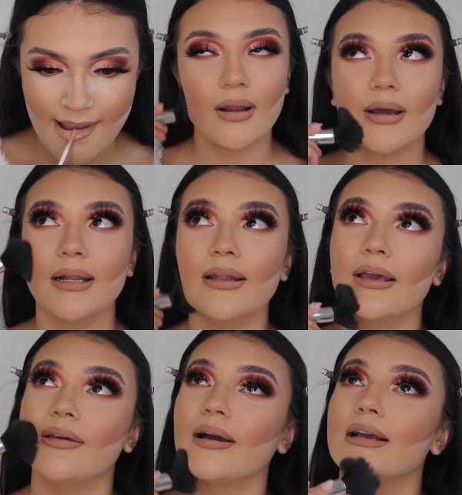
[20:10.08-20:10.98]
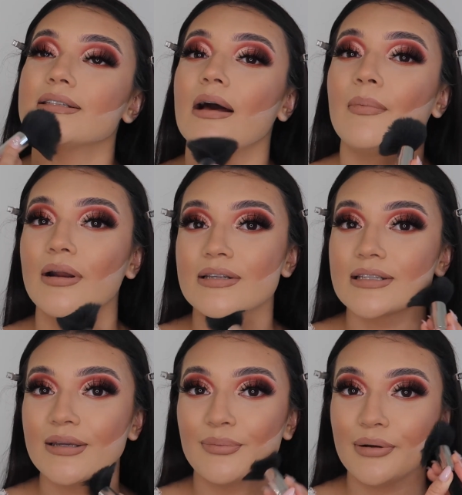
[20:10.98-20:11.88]
Not gonna lie, you guys, I'm
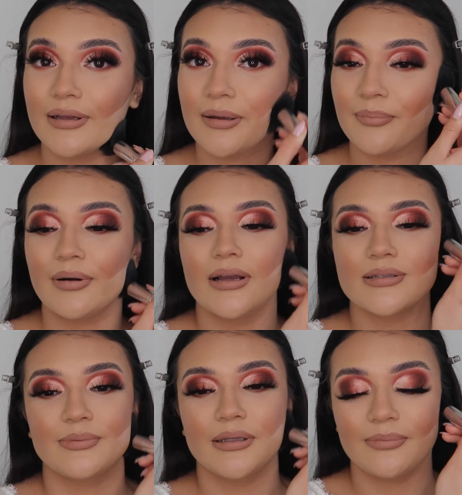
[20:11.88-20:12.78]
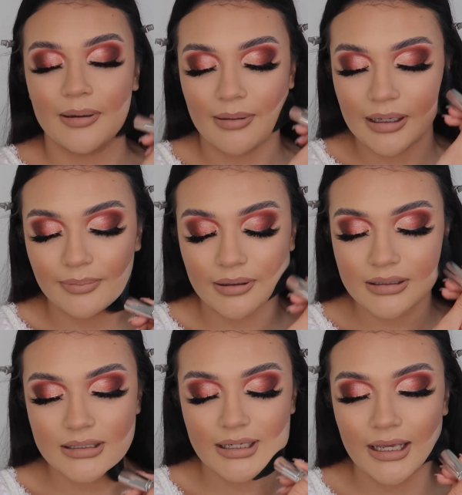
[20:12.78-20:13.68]
honestly really impressed with my makeup
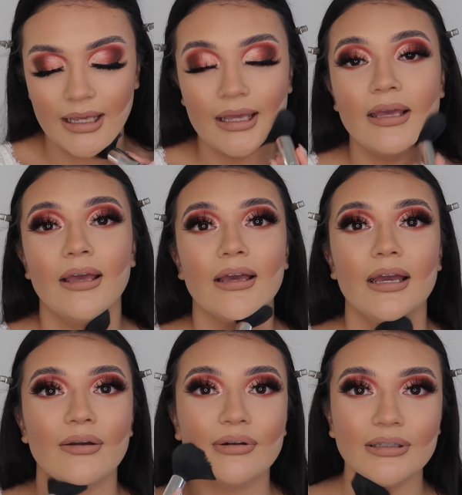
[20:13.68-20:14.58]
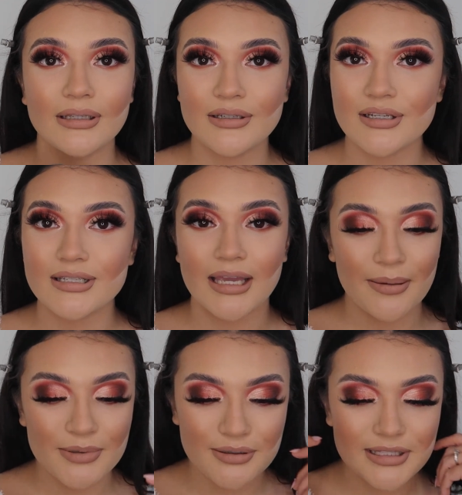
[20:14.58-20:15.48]
look today. Everything just
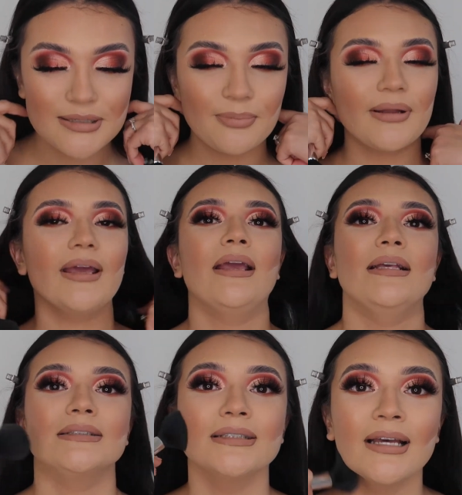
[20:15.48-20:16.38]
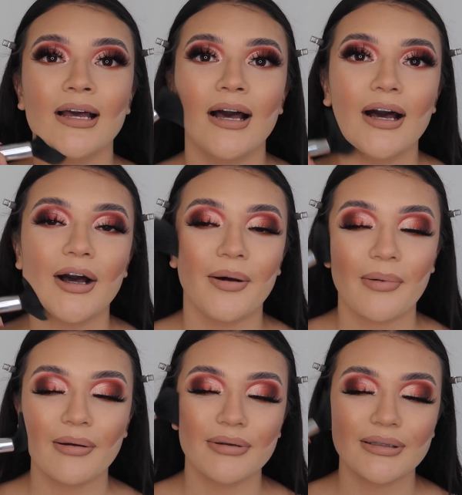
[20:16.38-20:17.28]
came to its place.
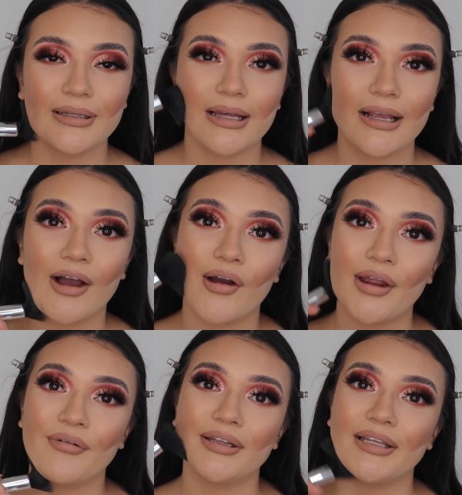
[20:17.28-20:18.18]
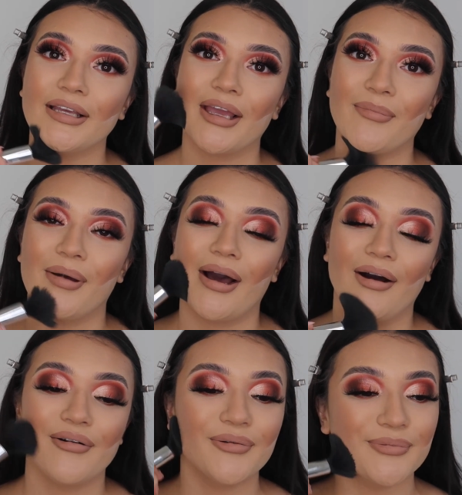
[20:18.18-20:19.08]
I really like how everything came
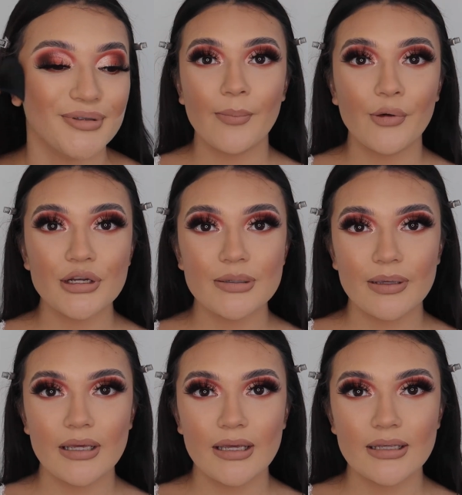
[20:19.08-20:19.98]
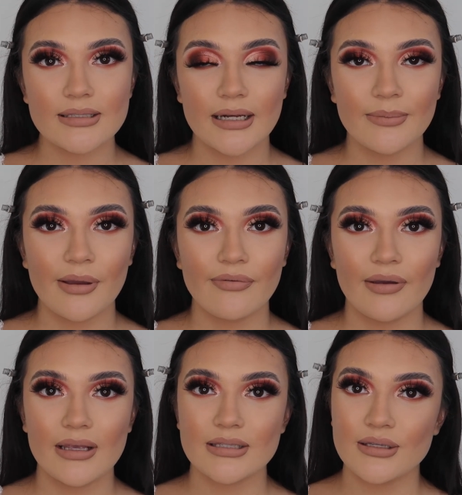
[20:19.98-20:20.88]
out. I am going to be setting my
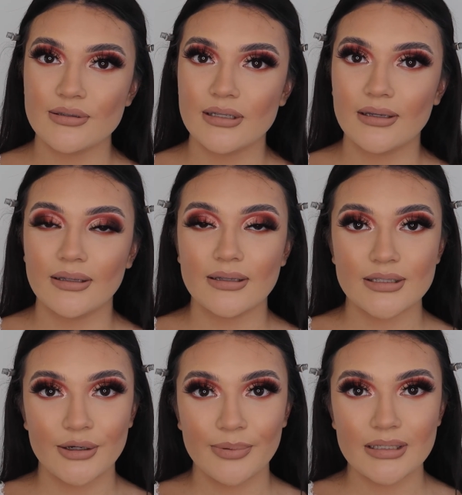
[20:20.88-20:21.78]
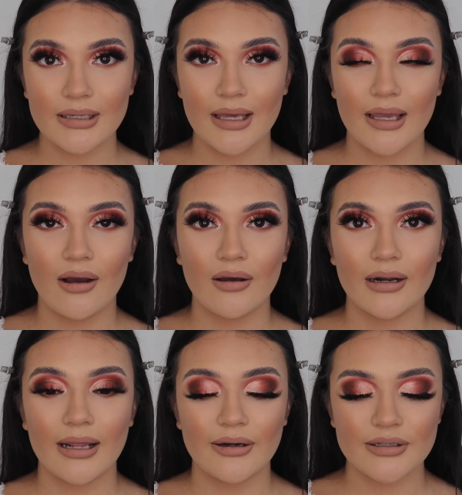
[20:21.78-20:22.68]
face using this Urban Decay All
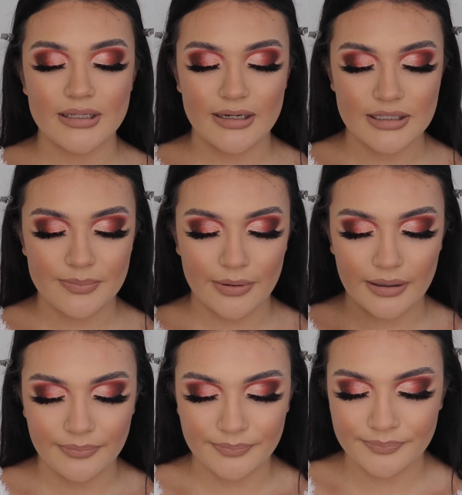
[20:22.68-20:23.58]
Nighter setting spray.